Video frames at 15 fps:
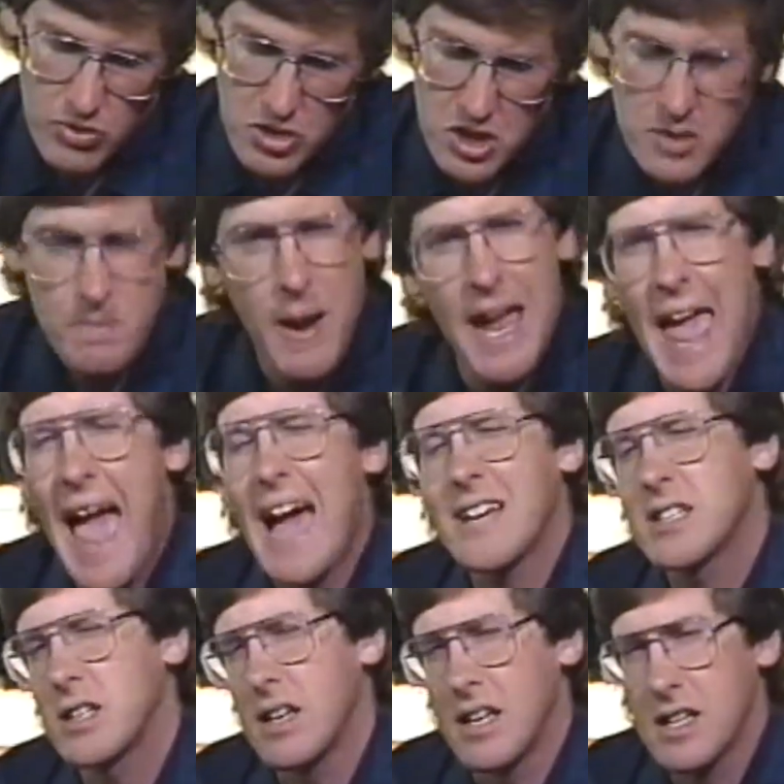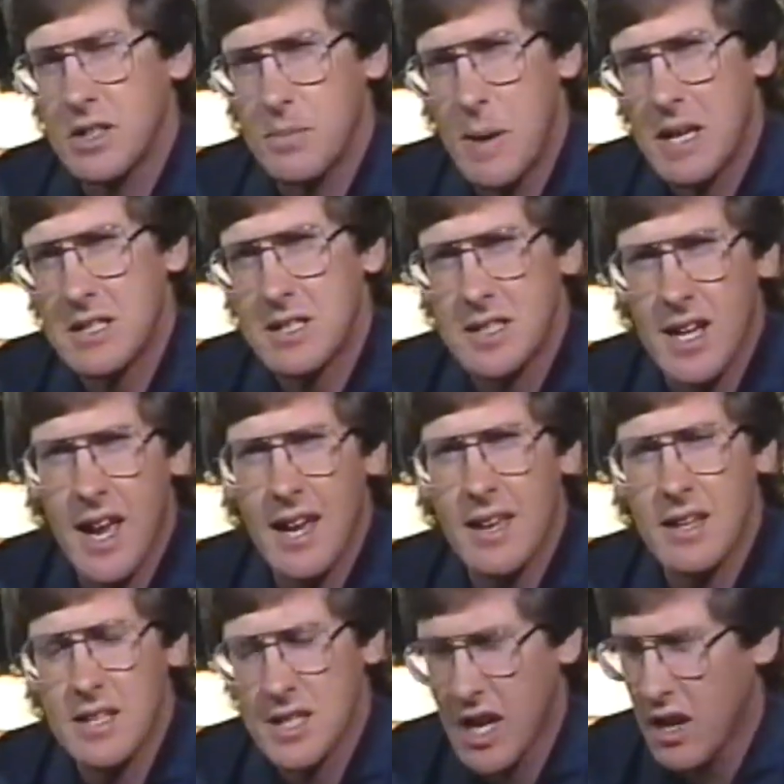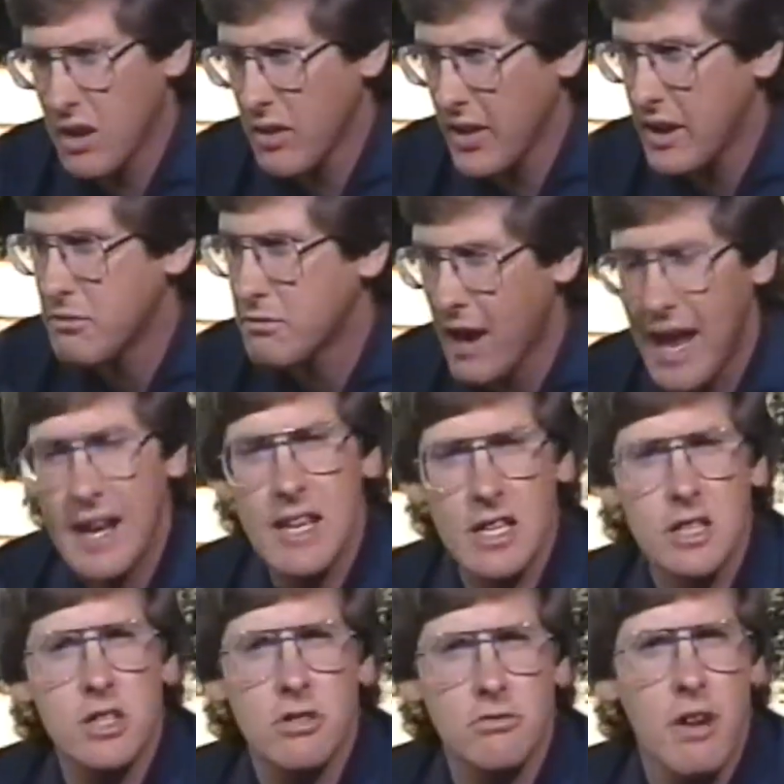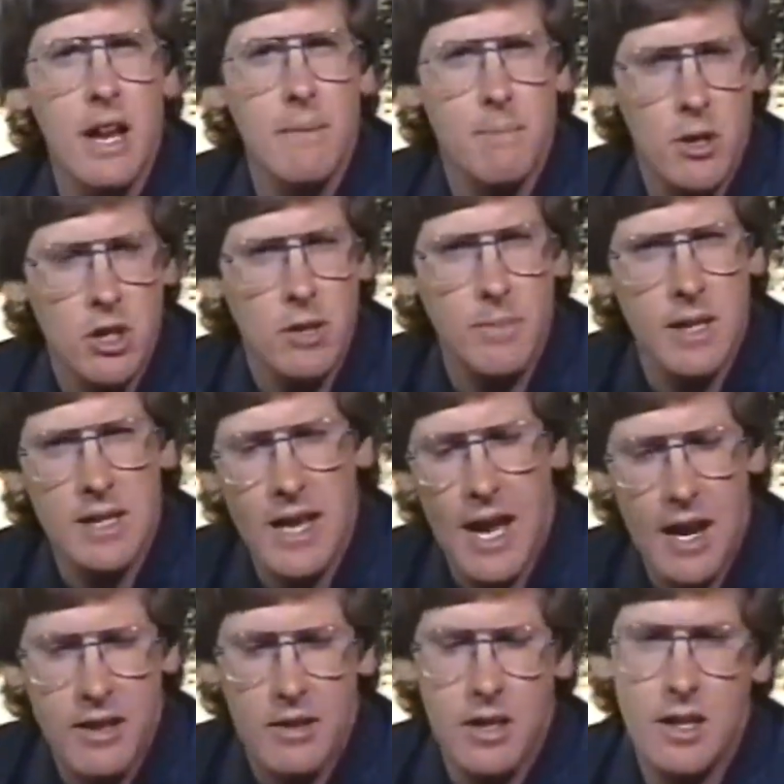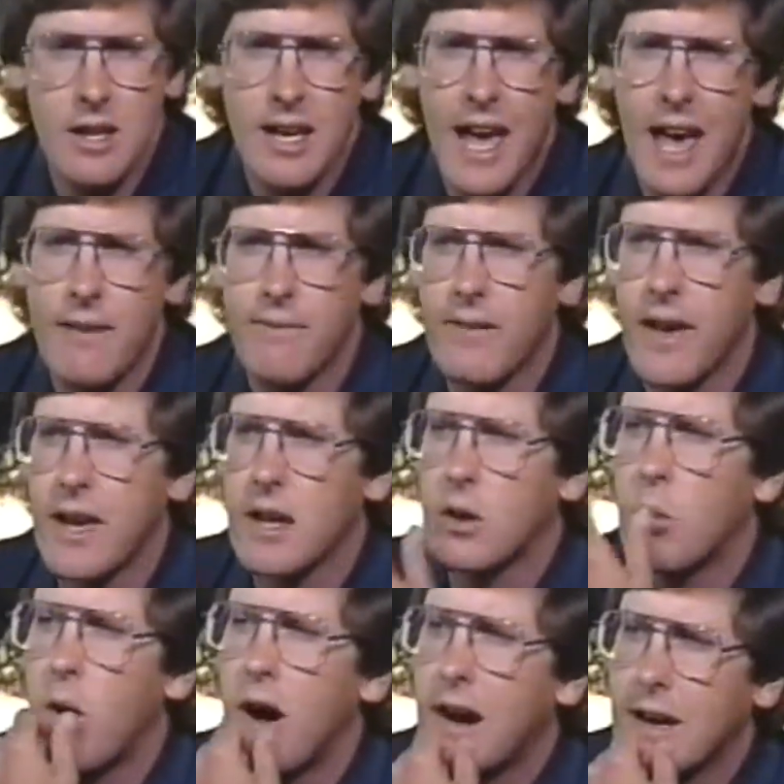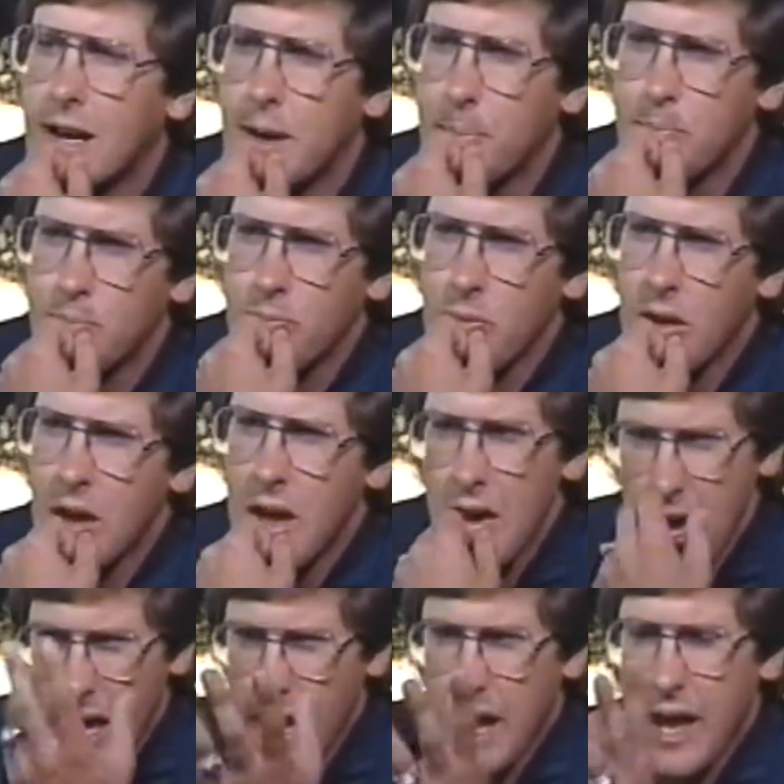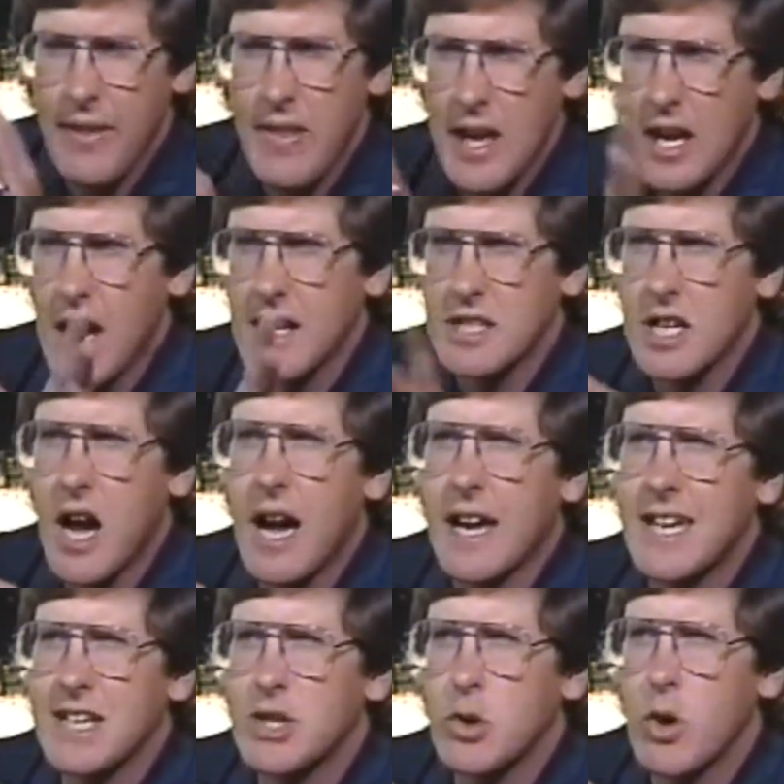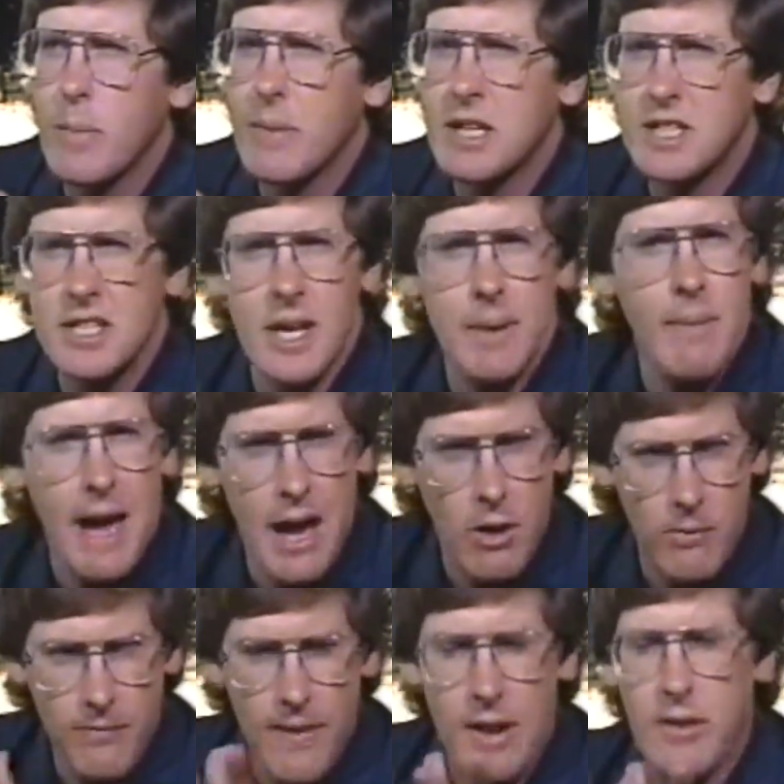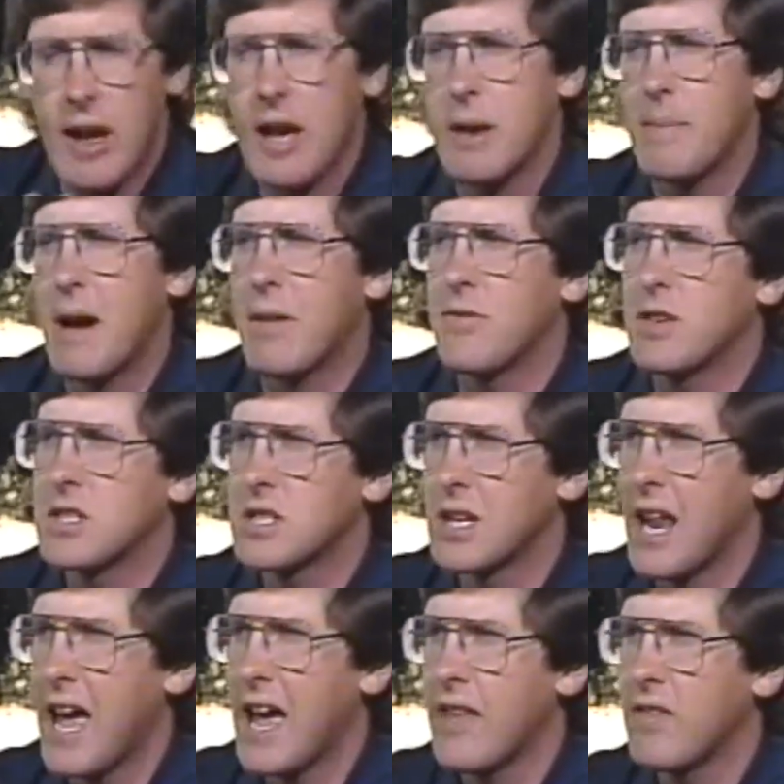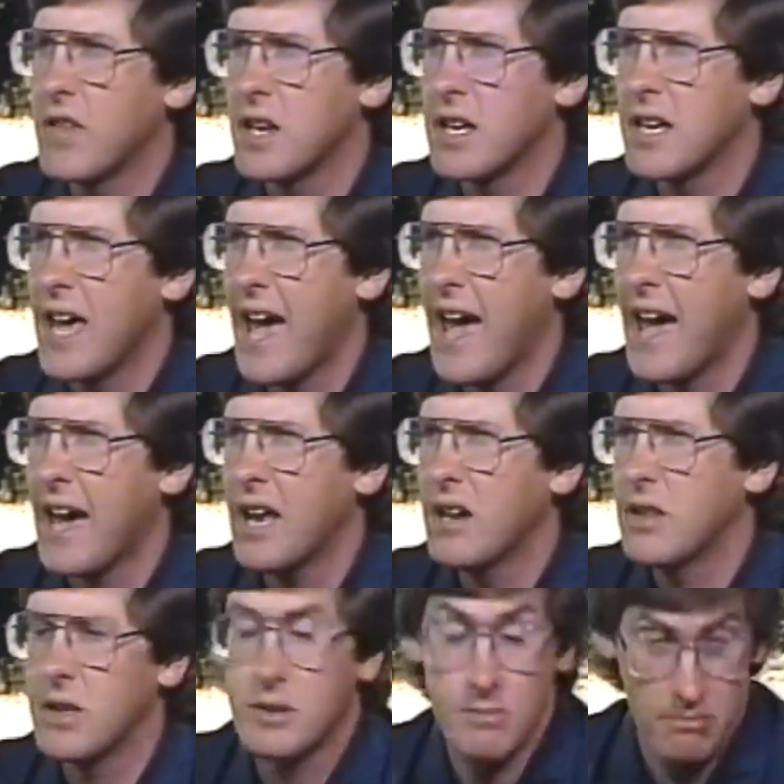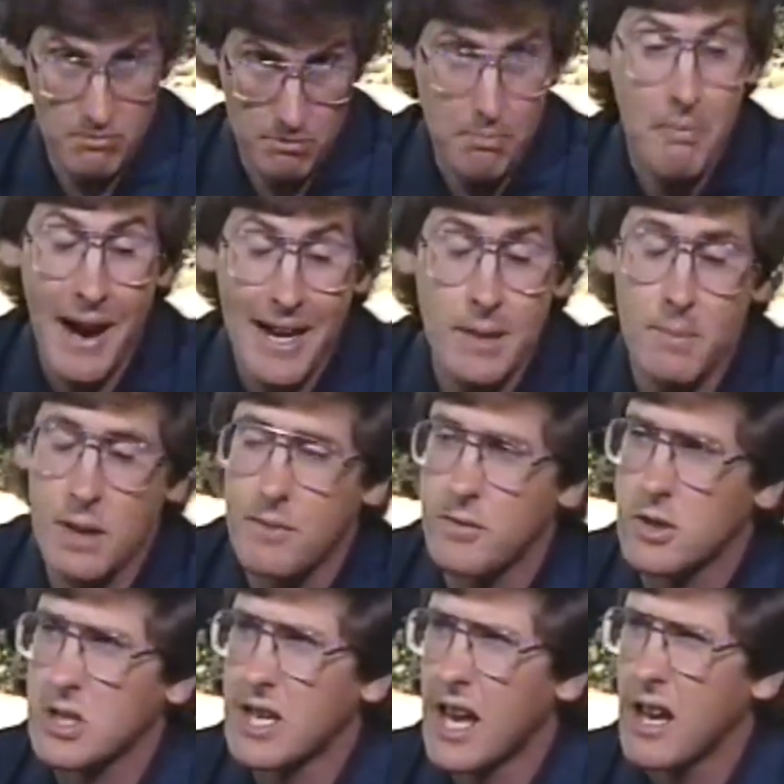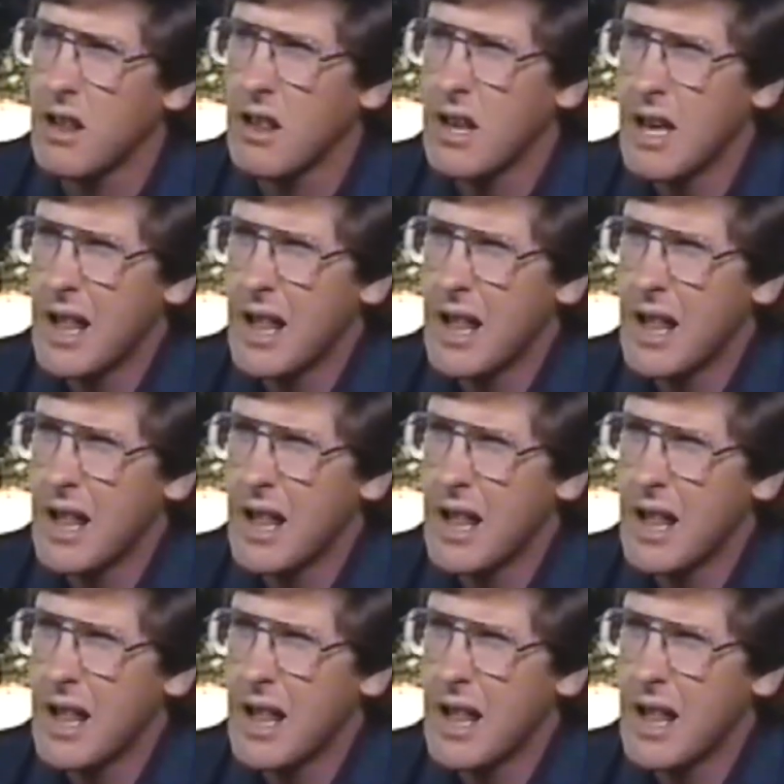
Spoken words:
just by accident as best as I can tell, they ran into Ray Bergman down in the little cafe in Awanga. And they got talking to him and somehow found out about this land that he had that might be for sale.